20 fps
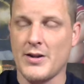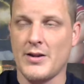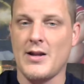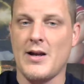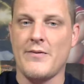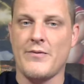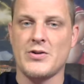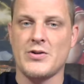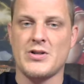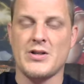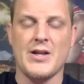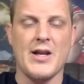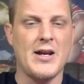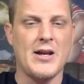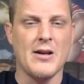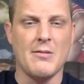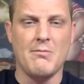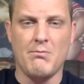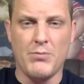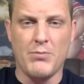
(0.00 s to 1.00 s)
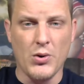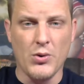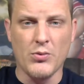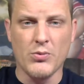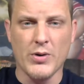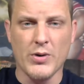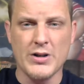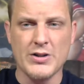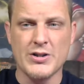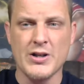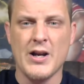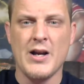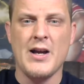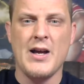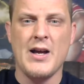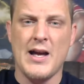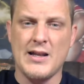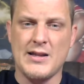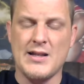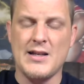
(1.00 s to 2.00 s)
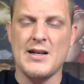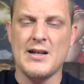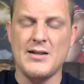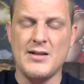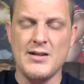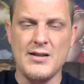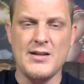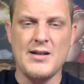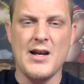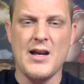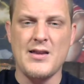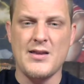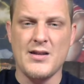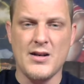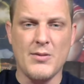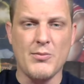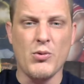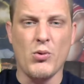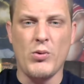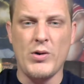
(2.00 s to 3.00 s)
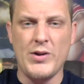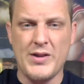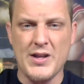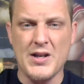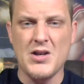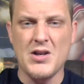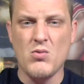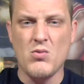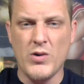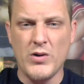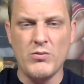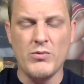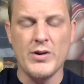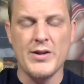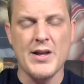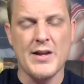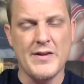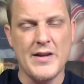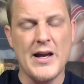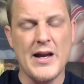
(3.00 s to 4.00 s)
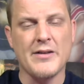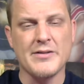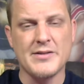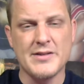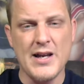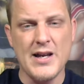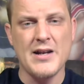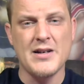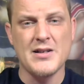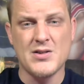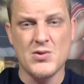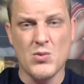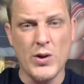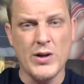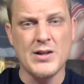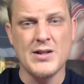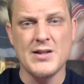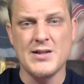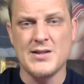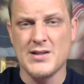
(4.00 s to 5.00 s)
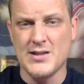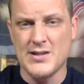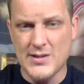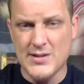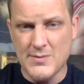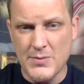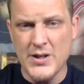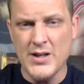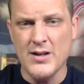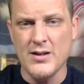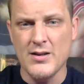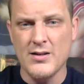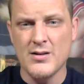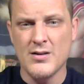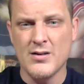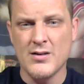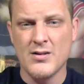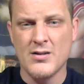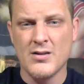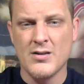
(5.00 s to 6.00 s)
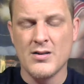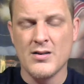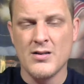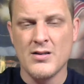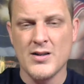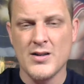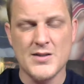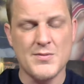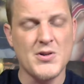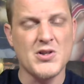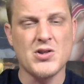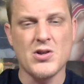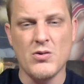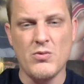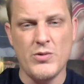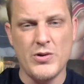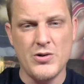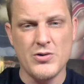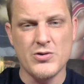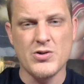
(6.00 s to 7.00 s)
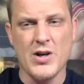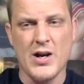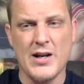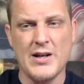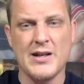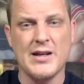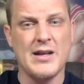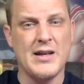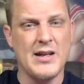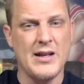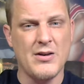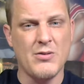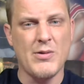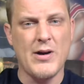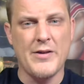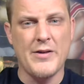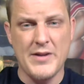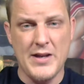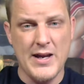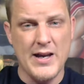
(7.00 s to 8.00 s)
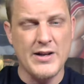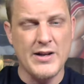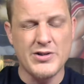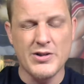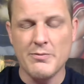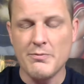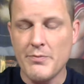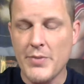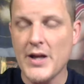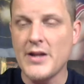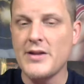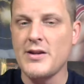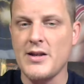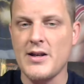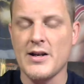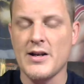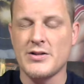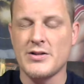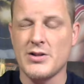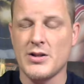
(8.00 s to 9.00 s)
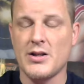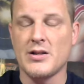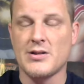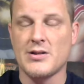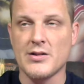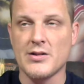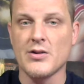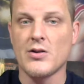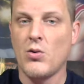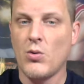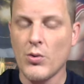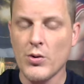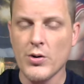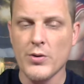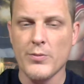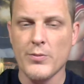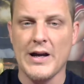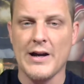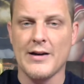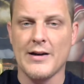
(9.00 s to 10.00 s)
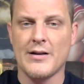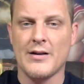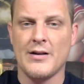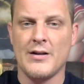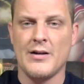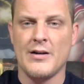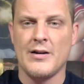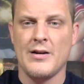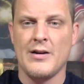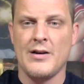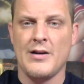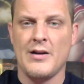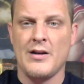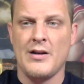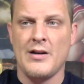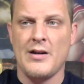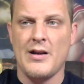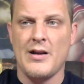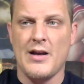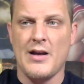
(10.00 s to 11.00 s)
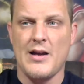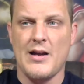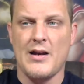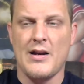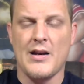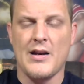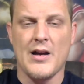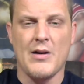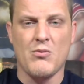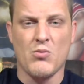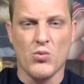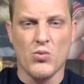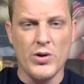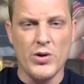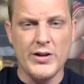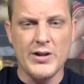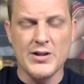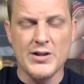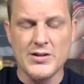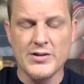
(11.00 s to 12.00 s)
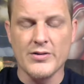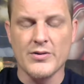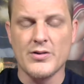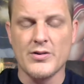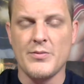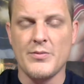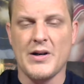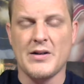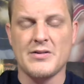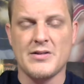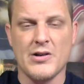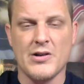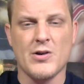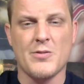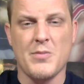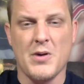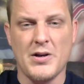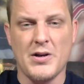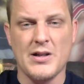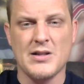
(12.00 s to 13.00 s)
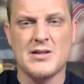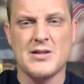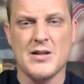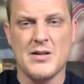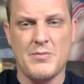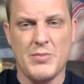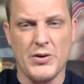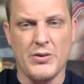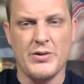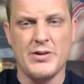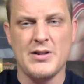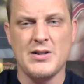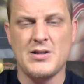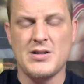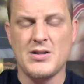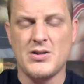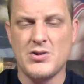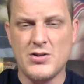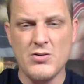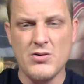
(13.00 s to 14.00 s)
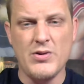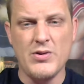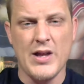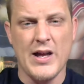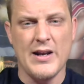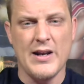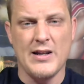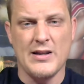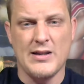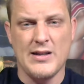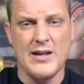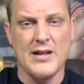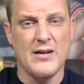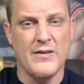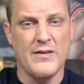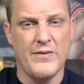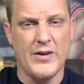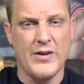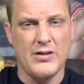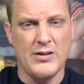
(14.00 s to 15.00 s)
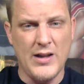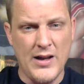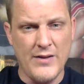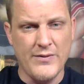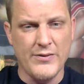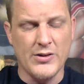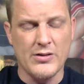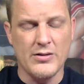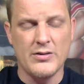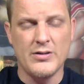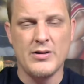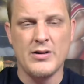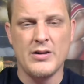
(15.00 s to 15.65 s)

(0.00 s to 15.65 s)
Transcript: and leverage and they can bull rush, at the end of the day, the number one thing you win with on the outside is quickness and speed, especially when you're trying to get around the edge and bend the edge and get to the quarterback. And I'm really concerned about Derek Barnett's ability to do that at the NFL level.